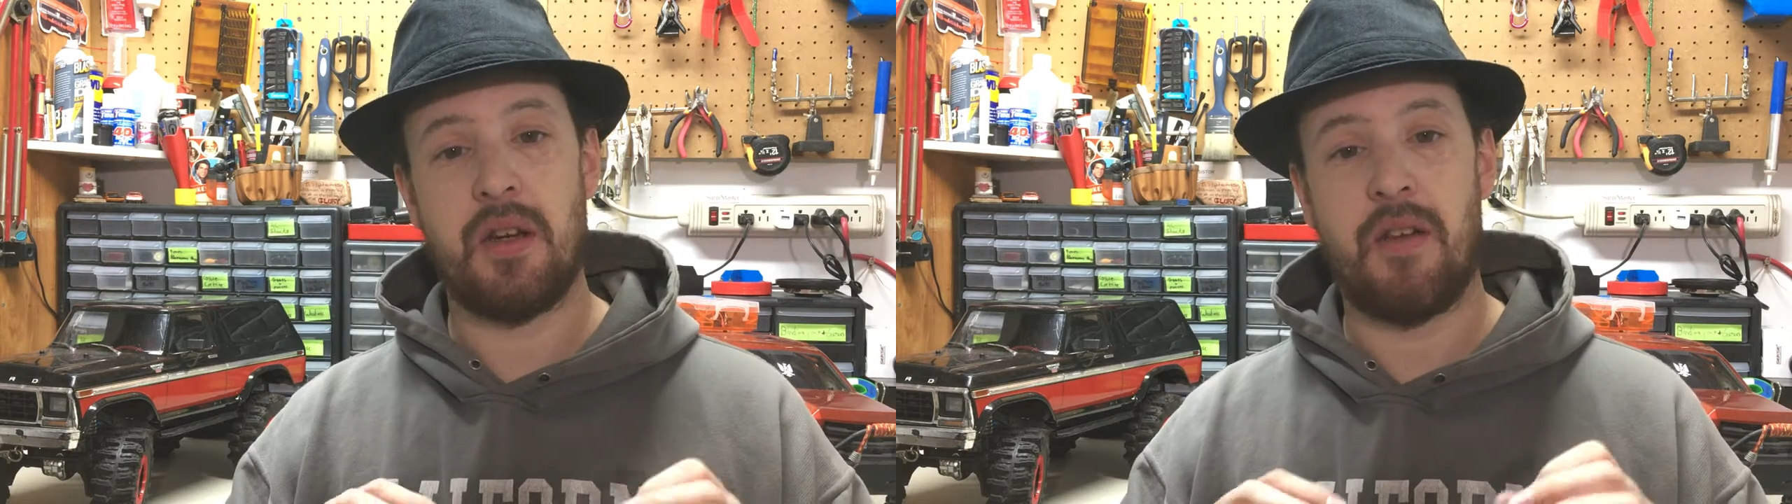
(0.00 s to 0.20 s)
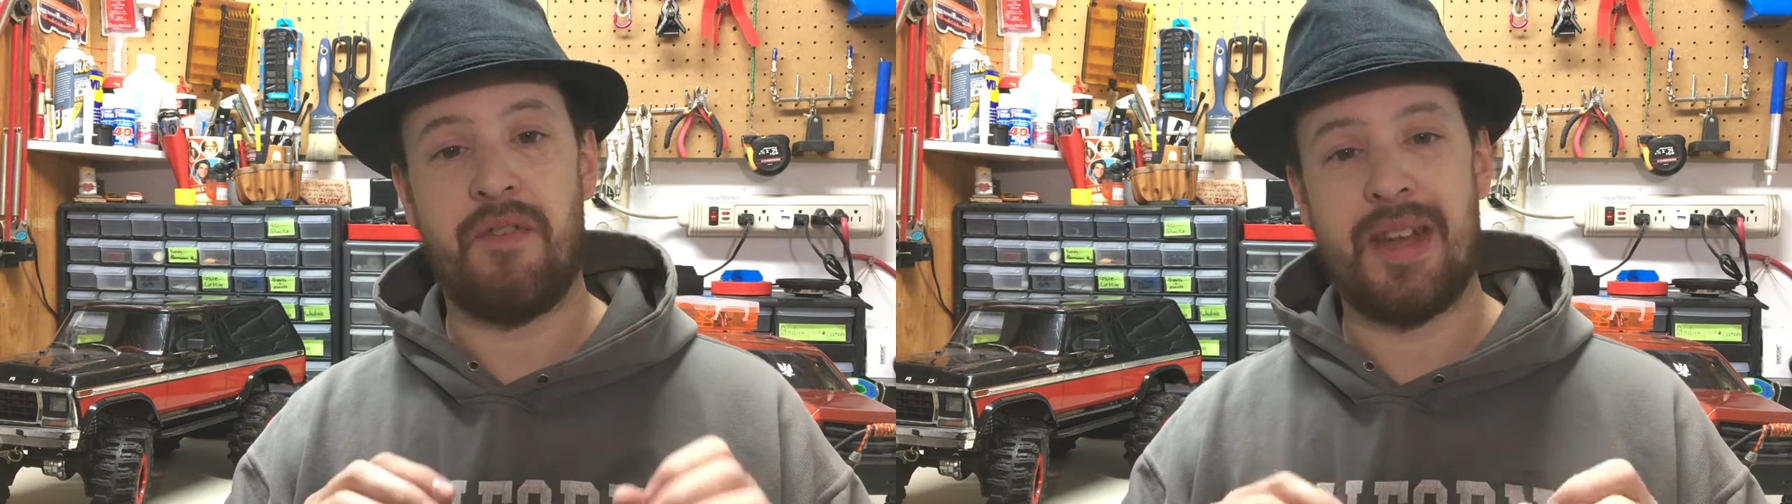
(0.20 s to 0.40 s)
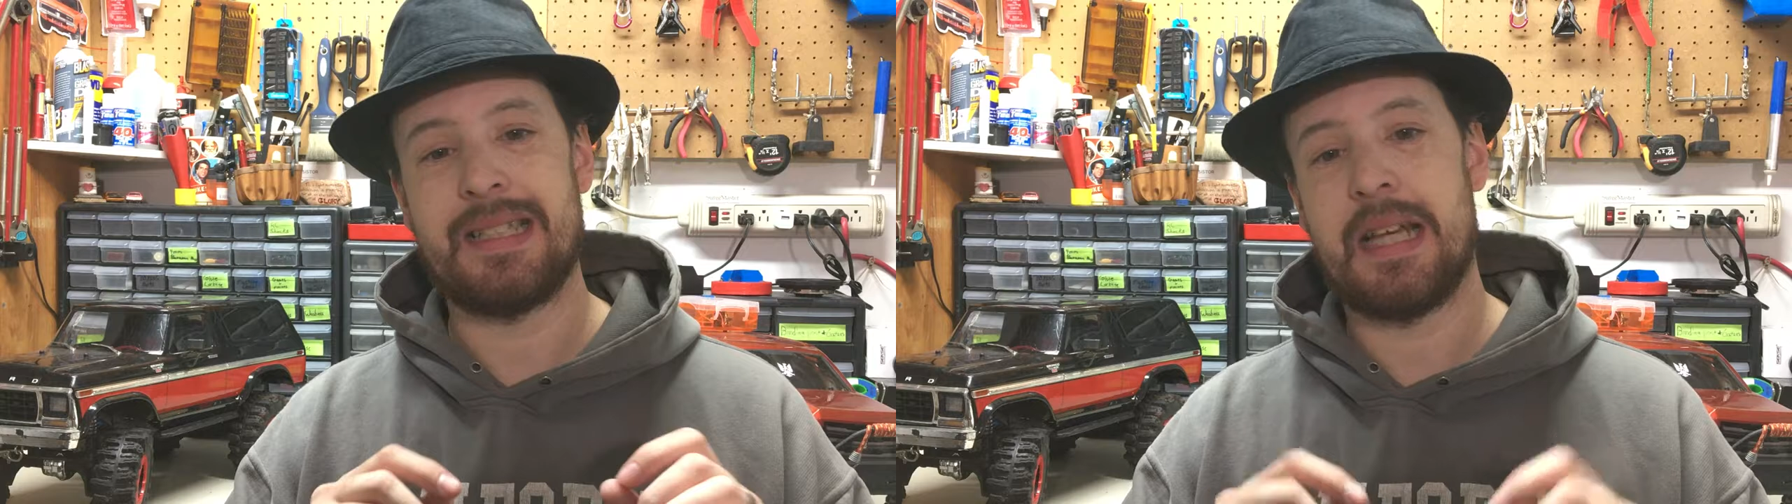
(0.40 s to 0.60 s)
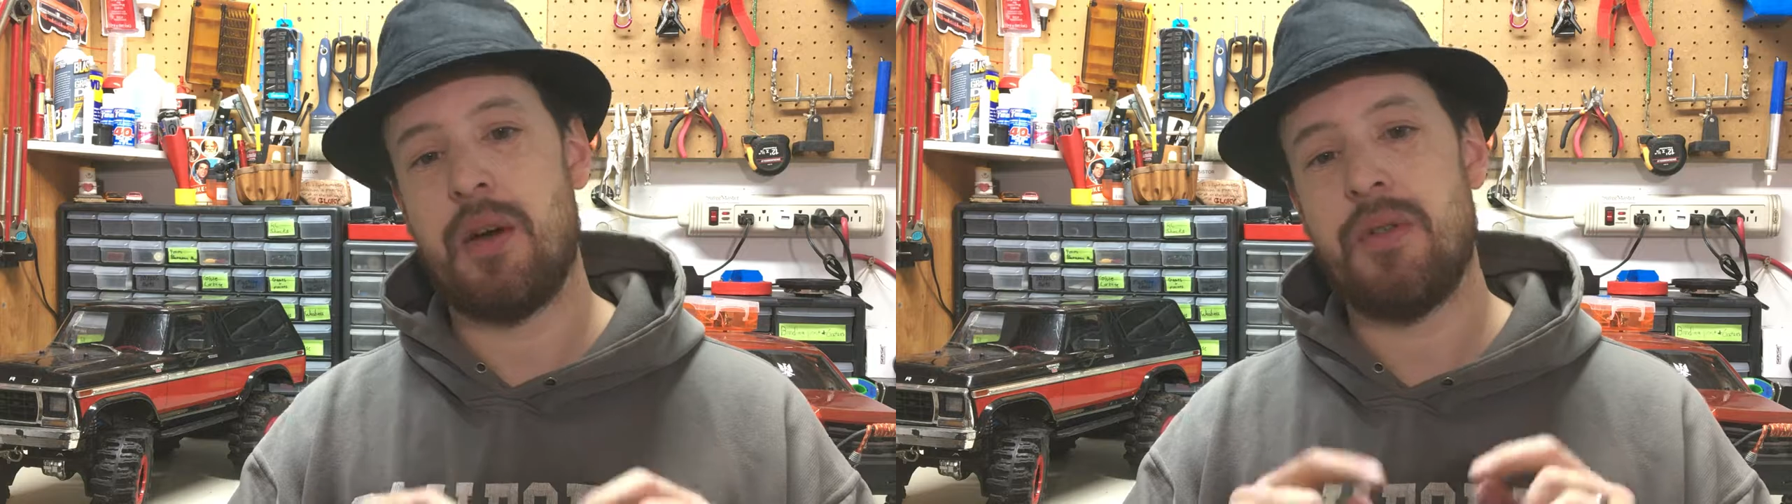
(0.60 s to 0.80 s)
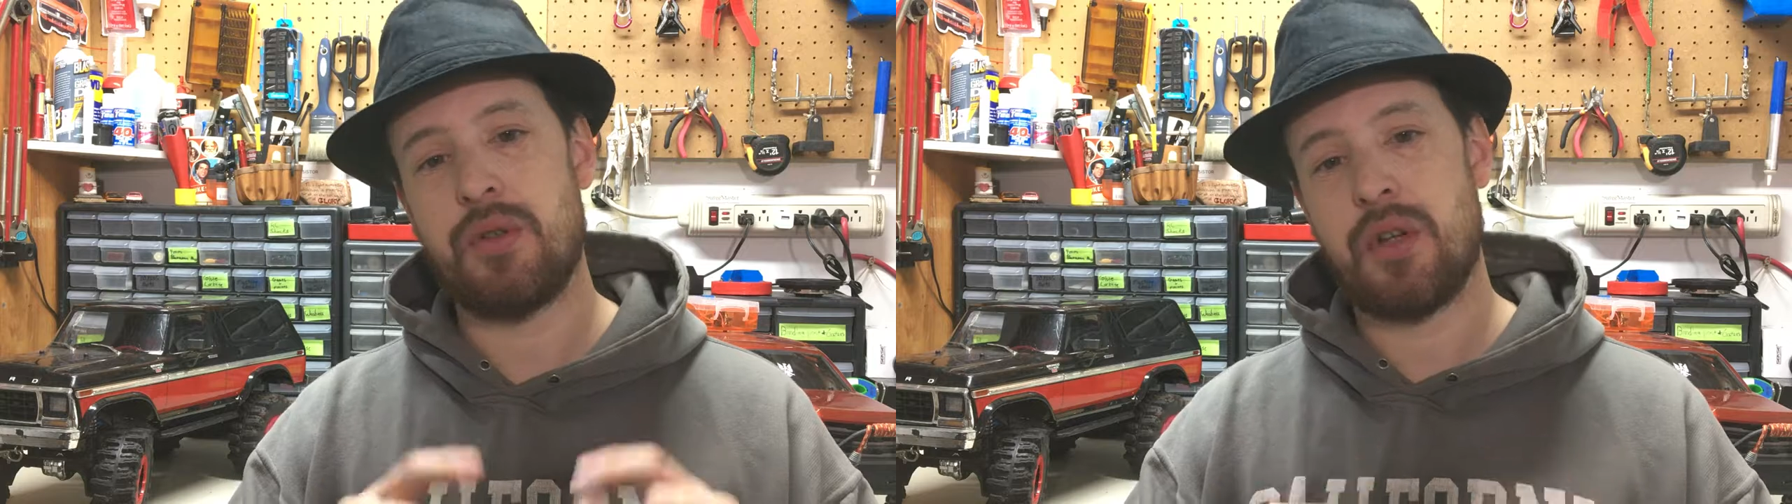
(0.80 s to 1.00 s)
affect
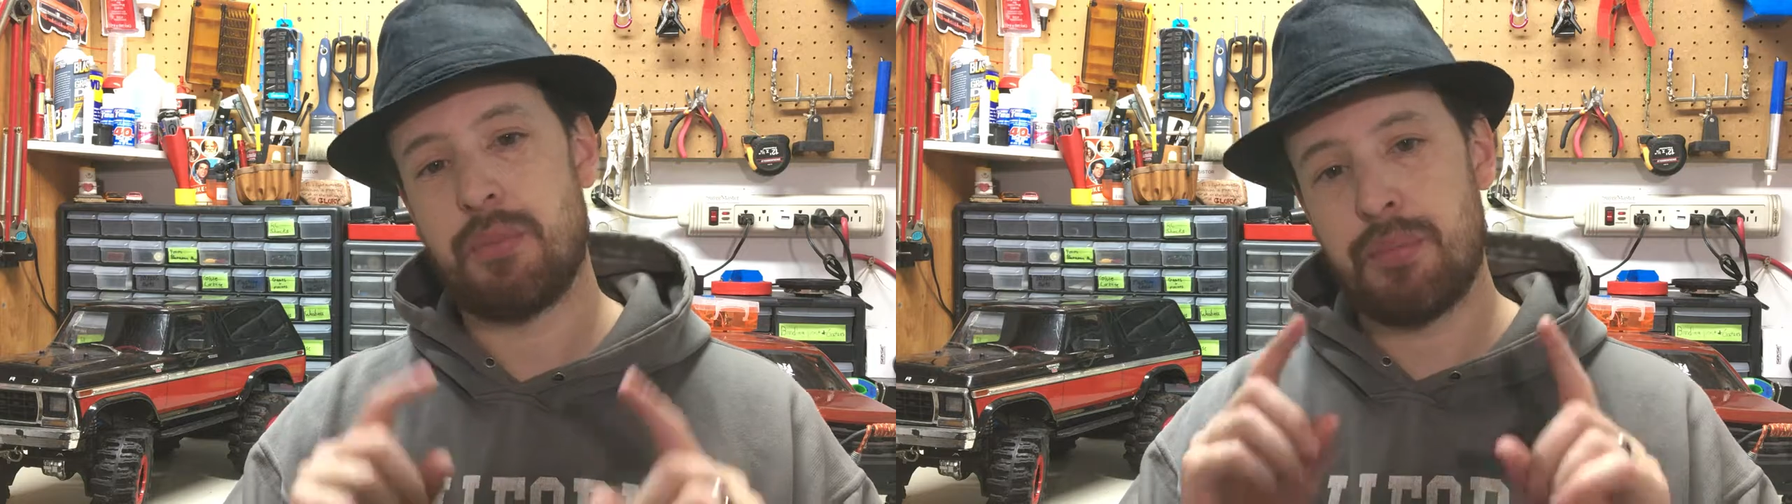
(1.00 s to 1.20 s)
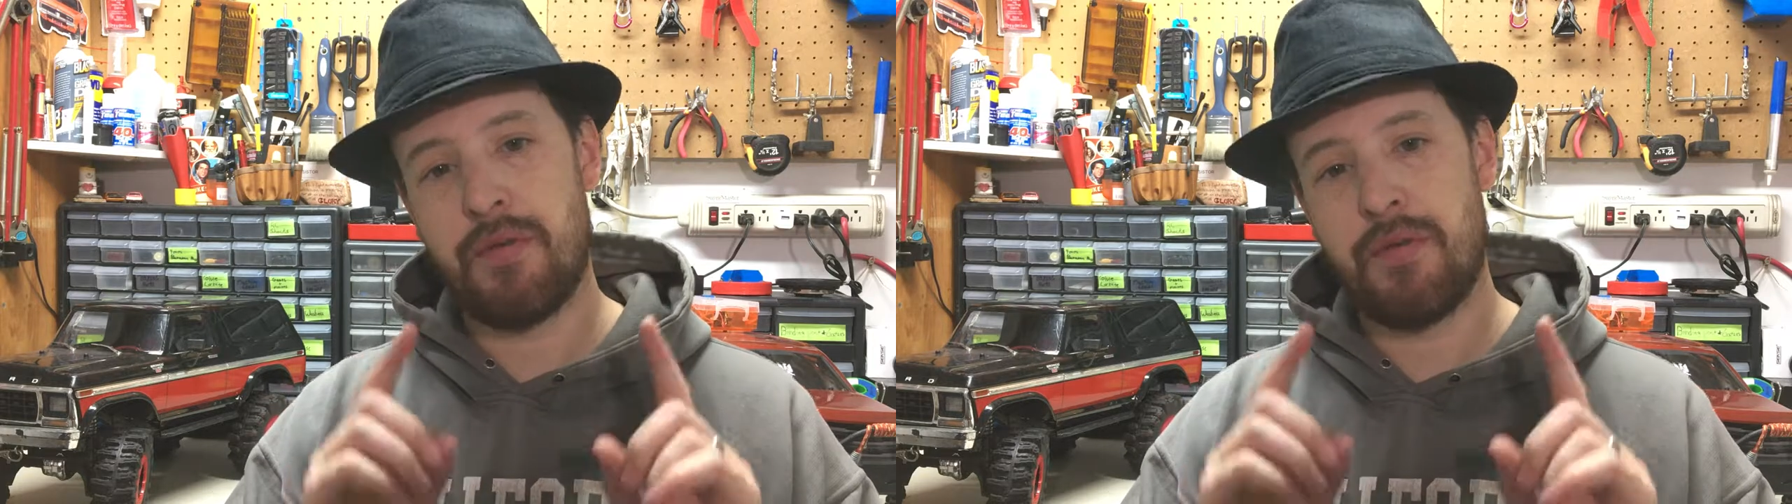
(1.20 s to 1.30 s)
how the truck